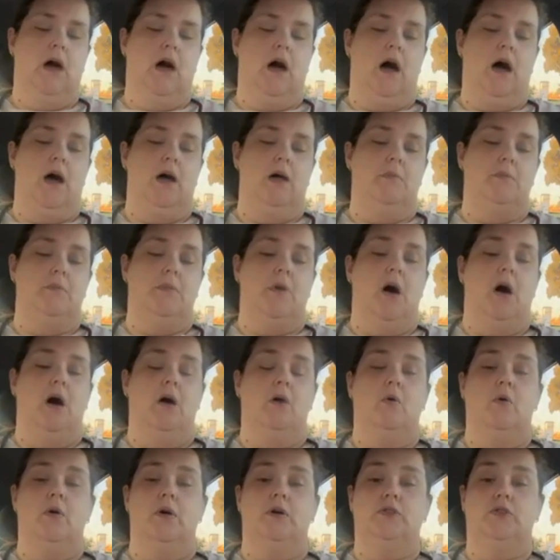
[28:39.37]
I am
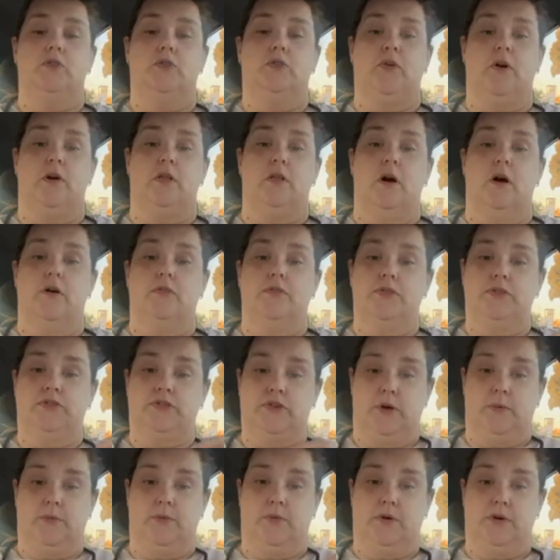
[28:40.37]
not going to fall off the
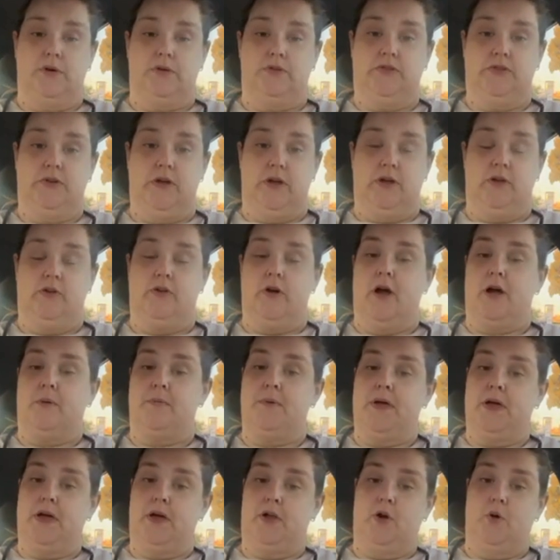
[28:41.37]
jet bridge and crack
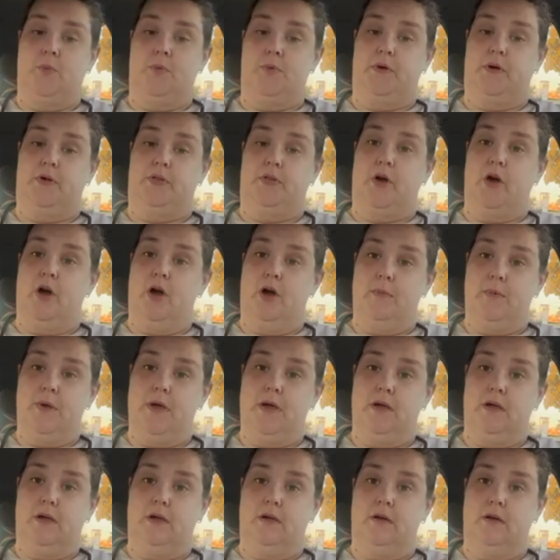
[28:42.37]
my head open on the
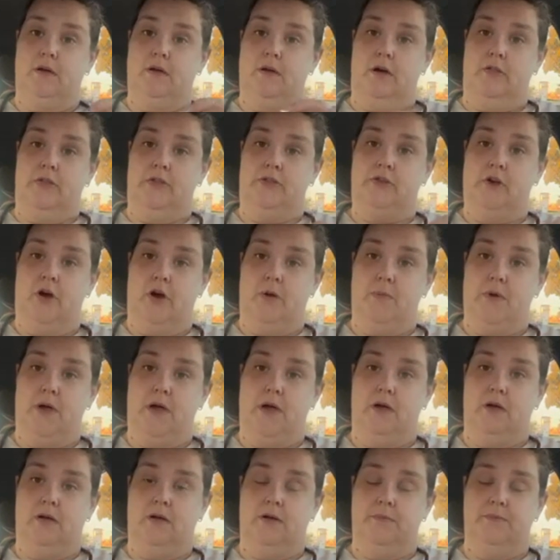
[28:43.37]

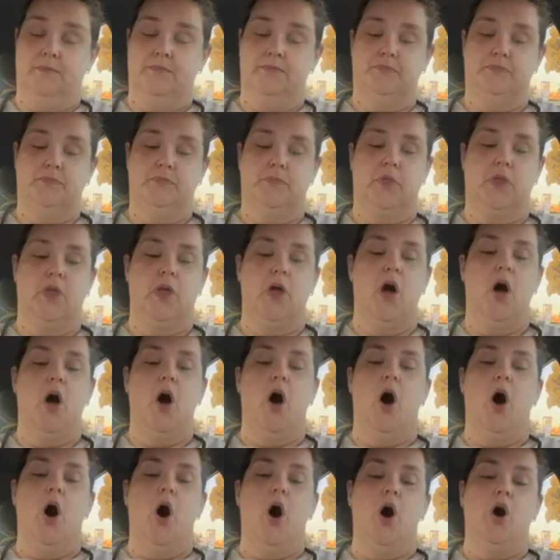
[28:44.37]
tarmac,
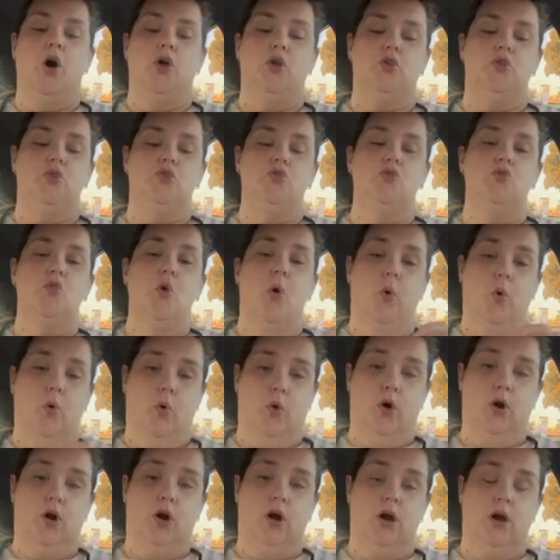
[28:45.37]

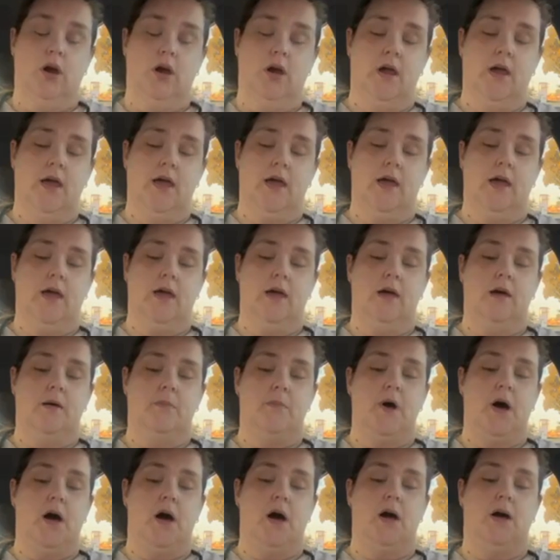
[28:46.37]
nor
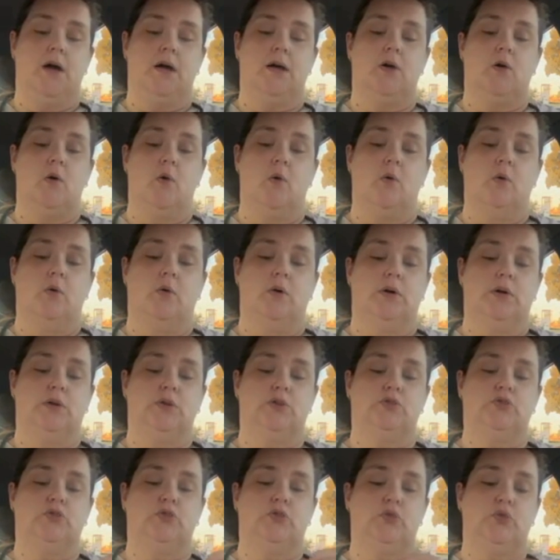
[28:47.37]
am I
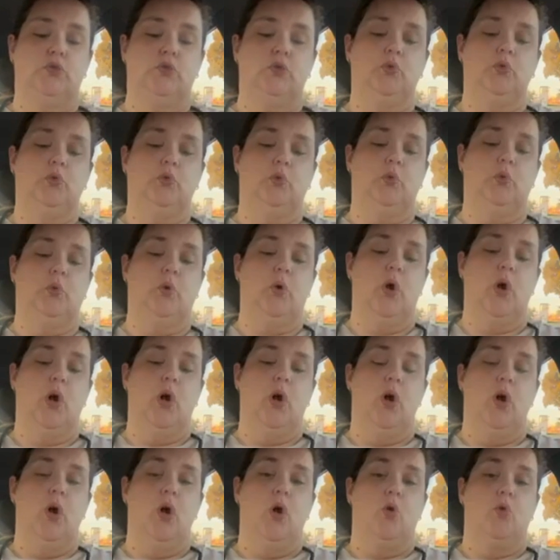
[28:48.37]
going to
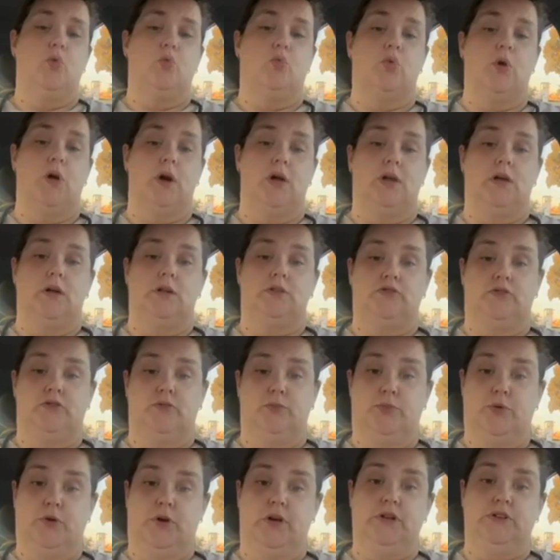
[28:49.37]
run a
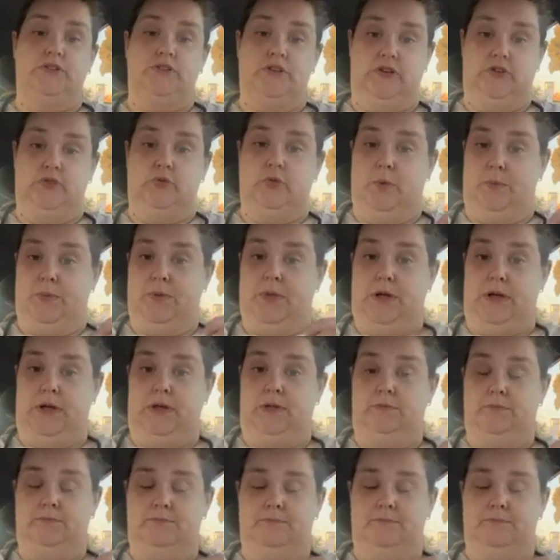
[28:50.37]
bridge into a plane.